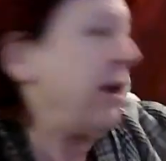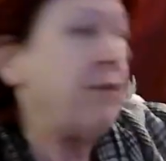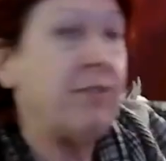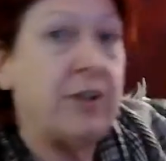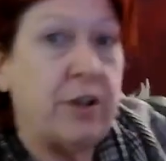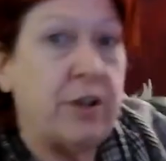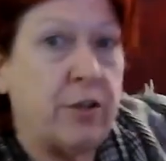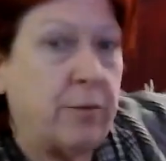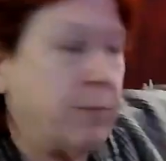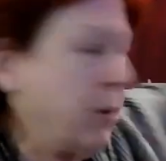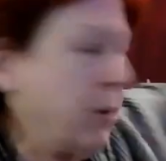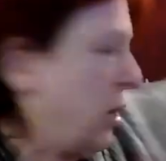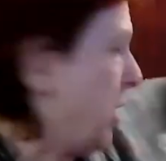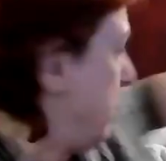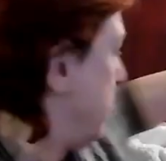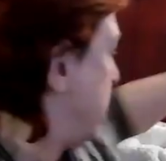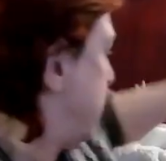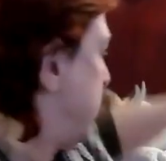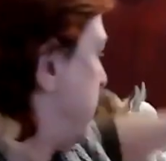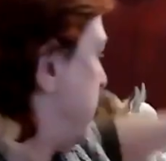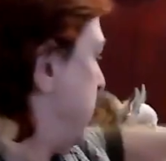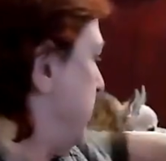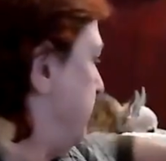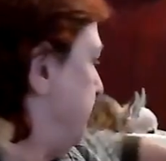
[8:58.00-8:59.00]
I have another
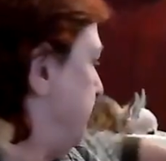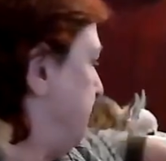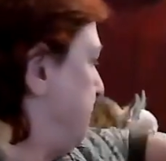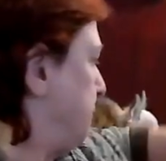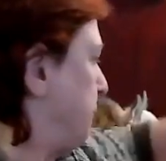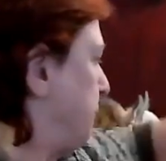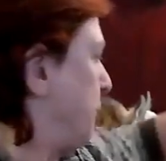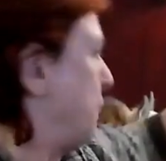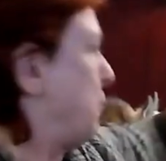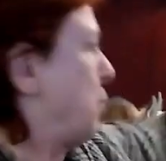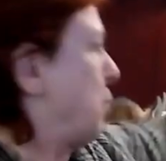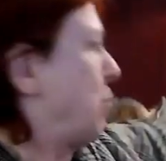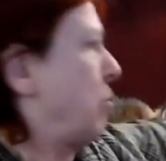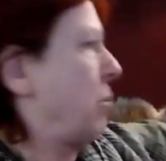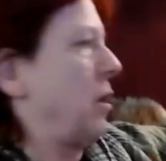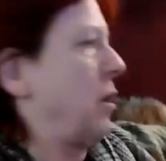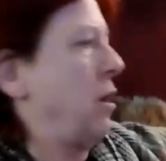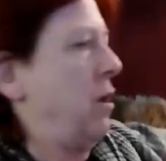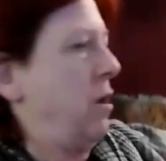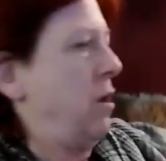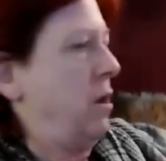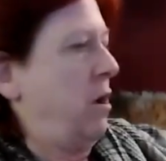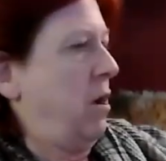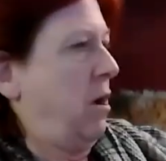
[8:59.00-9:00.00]
box.
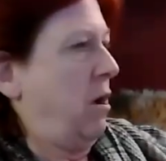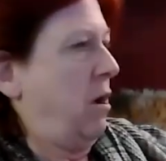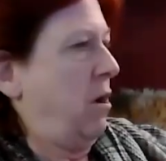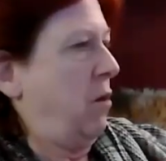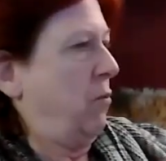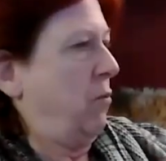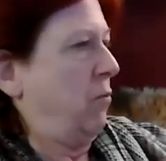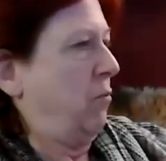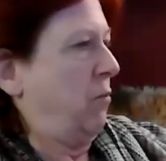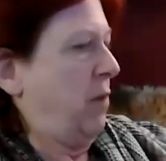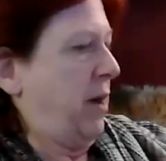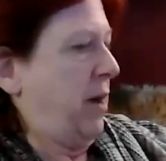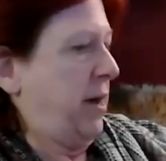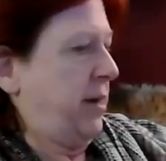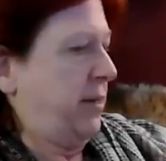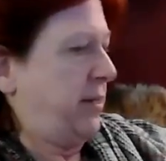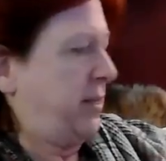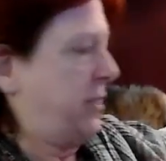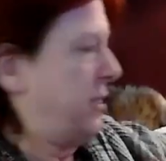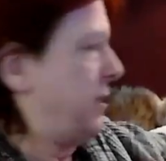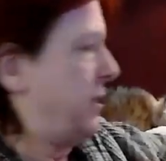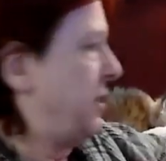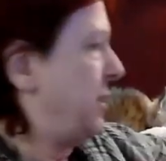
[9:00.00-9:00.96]
All right.